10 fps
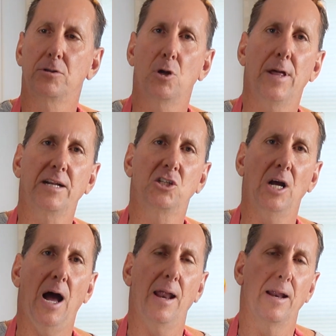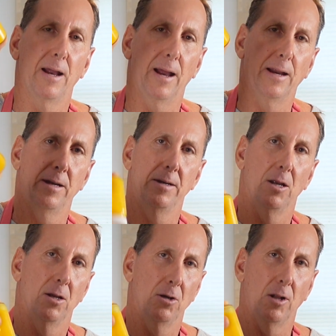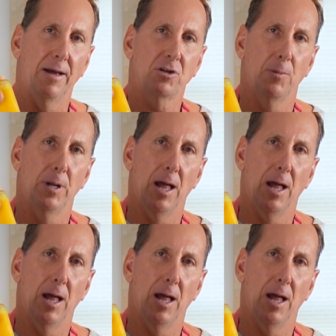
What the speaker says: do that shot, and your life's gonna be a